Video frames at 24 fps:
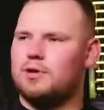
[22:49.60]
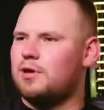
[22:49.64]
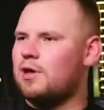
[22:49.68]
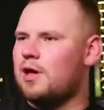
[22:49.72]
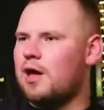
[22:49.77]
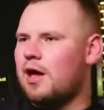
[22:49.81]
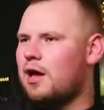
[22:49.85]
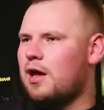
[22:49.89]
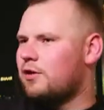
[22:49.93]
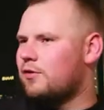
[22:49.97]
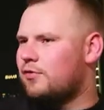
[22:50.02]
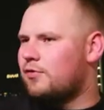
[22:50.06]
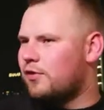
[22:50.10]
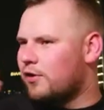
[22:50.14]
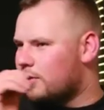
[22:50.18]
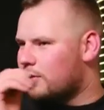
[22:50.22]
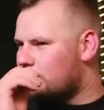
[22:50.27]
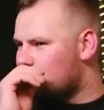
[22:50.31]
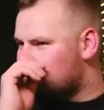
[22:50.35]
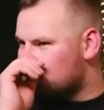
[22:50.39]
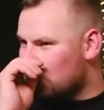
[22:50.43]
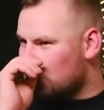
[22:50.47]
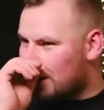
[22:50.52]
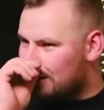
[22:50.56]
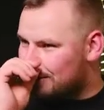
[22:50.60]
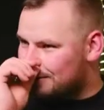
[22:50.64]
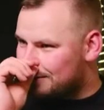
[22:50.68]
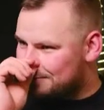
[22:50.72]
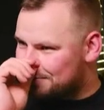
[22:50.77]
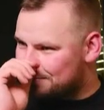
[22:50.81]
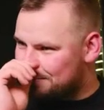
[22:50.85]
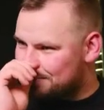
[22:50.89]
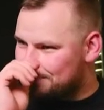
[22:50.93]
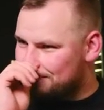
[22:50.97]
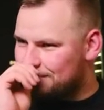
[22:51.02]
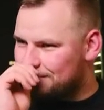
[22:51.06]
Anything in the chat?
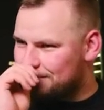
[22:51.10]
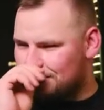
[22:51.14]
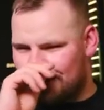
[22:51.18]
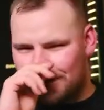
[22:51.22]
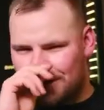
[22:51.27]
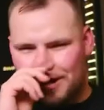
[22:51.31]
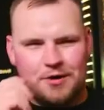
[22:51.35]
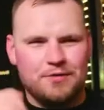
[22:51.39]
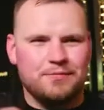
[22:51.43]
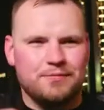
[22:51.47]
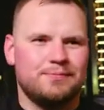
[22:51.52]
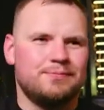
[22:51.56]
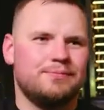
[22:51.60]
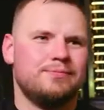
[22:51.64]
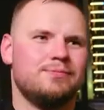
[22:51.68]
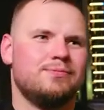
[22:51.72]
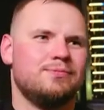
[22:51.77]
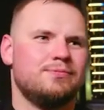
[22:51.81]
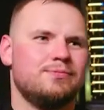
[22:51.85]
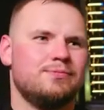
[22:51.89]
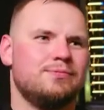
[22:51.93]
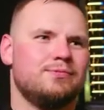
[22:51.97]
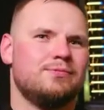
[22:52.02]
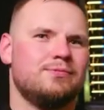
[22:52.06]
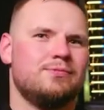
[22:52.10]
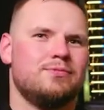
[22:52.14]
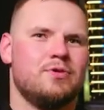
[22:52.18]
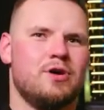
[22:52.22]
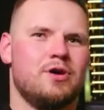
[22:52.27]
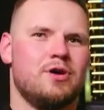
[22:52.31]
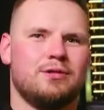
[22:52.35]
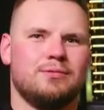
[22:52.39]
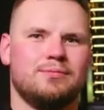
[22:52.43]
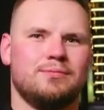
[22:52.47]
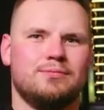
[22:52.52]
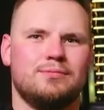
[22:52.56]
No.
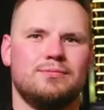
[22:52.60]
Well.